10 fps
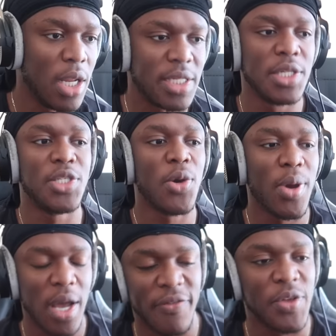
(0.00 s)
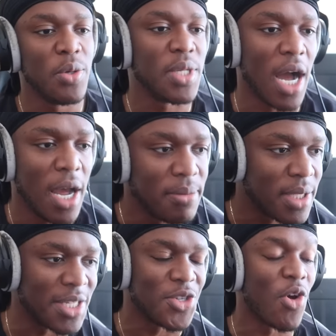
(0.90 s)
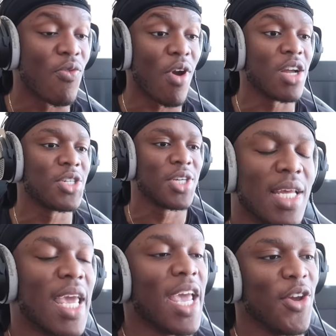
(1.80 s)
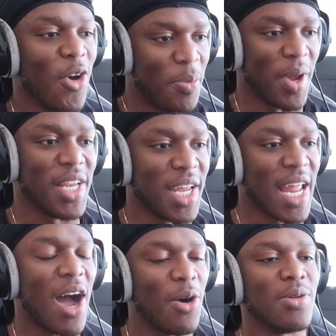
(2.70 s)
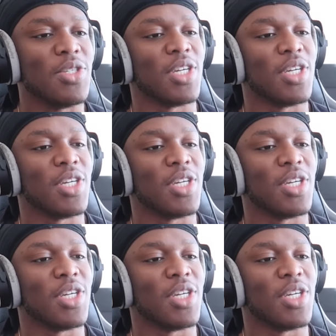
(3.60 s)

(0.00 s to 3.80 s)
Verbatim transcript: Listen to it a few times. There's no rush to get your opinion out.